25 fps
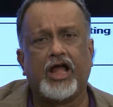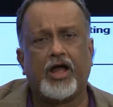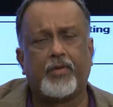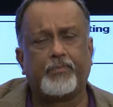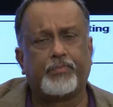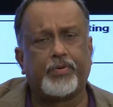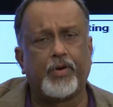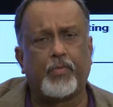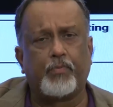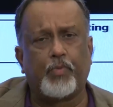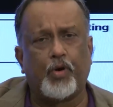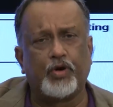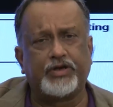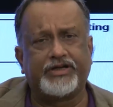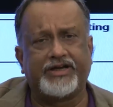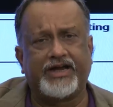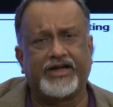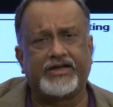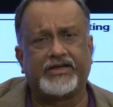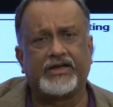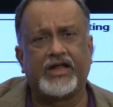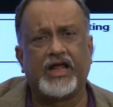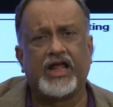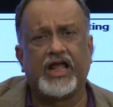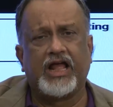
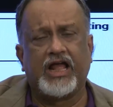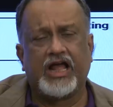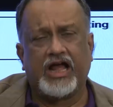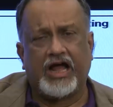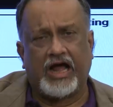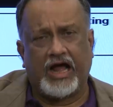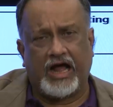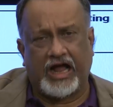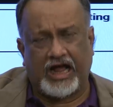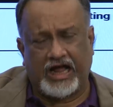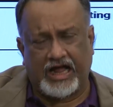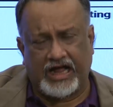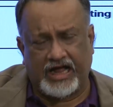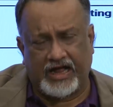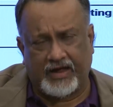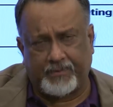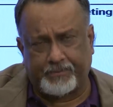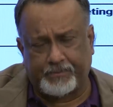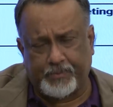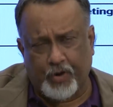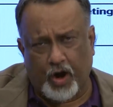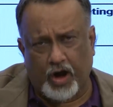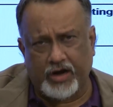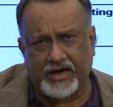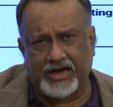promoted
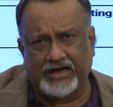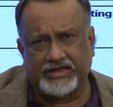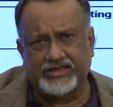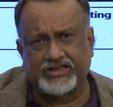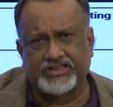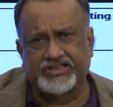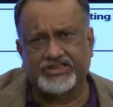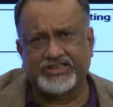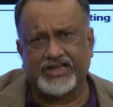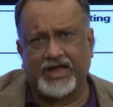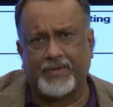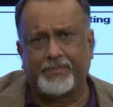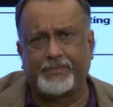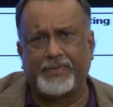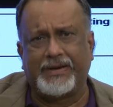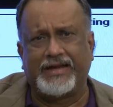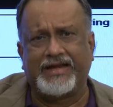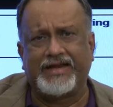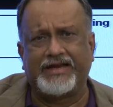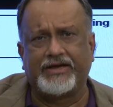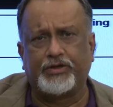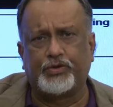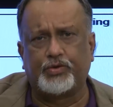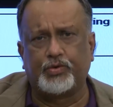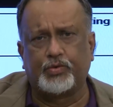products
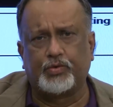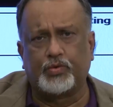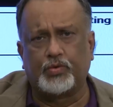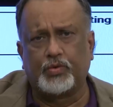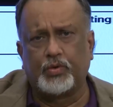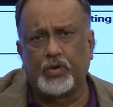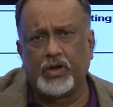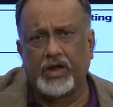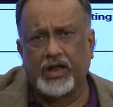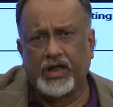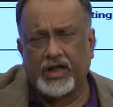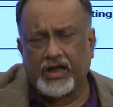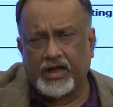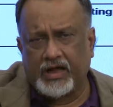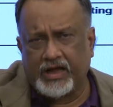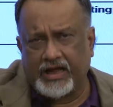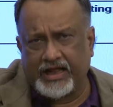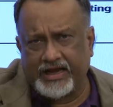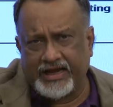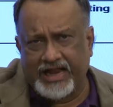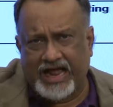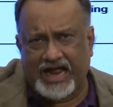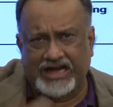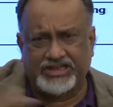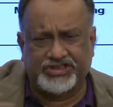appealing to a
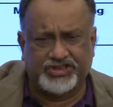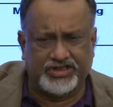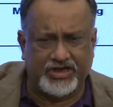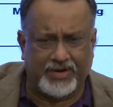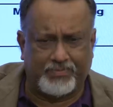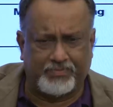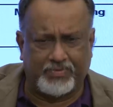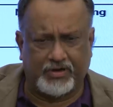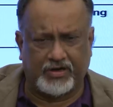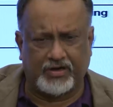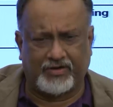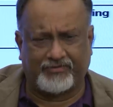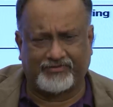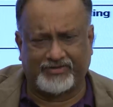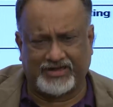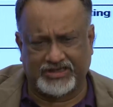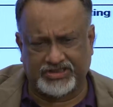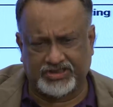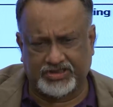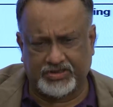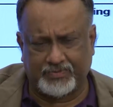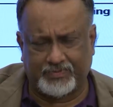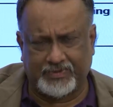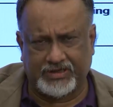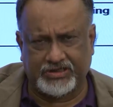large number of
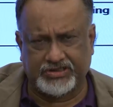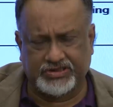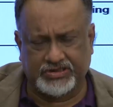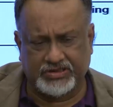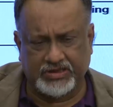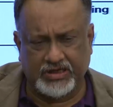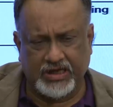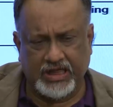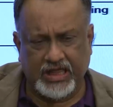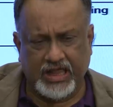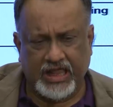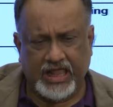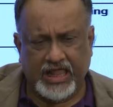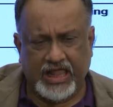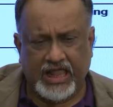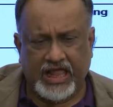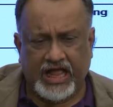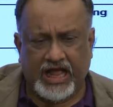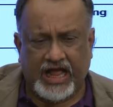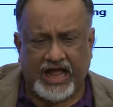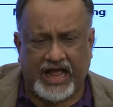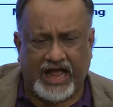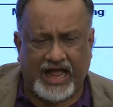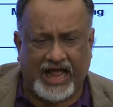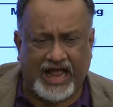customers.
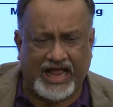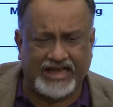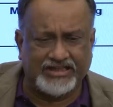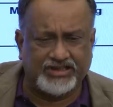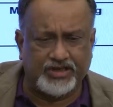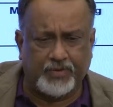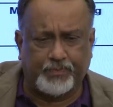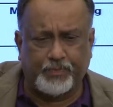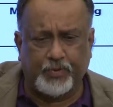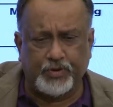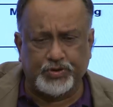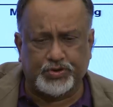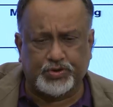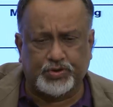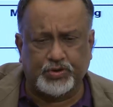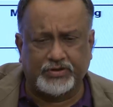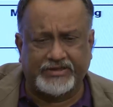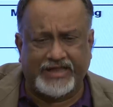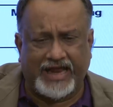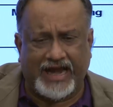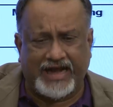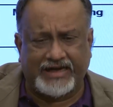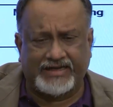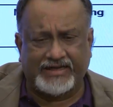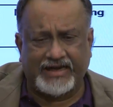As opposed to
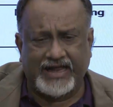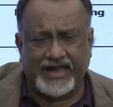that,